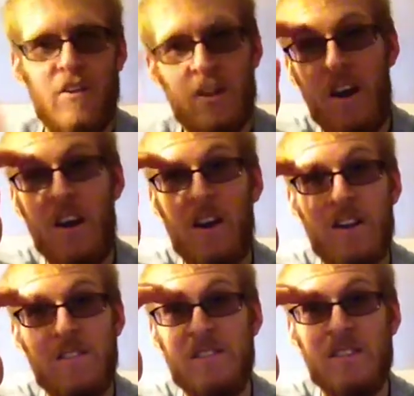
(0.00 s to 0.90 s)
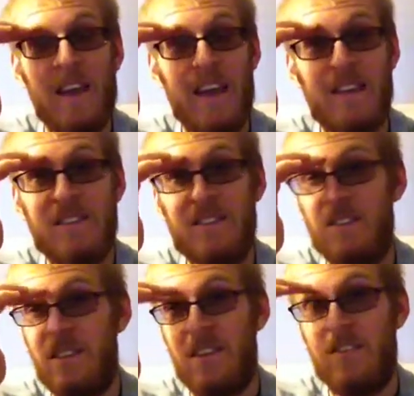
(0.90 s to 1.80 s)
Cars,
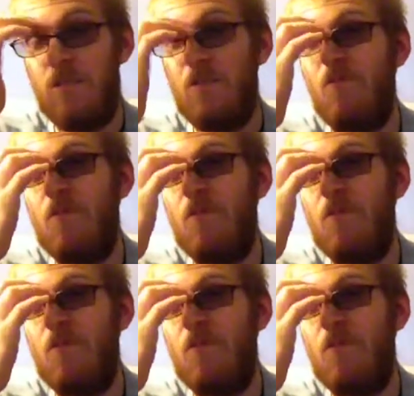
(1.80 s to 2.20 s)
sets, you know,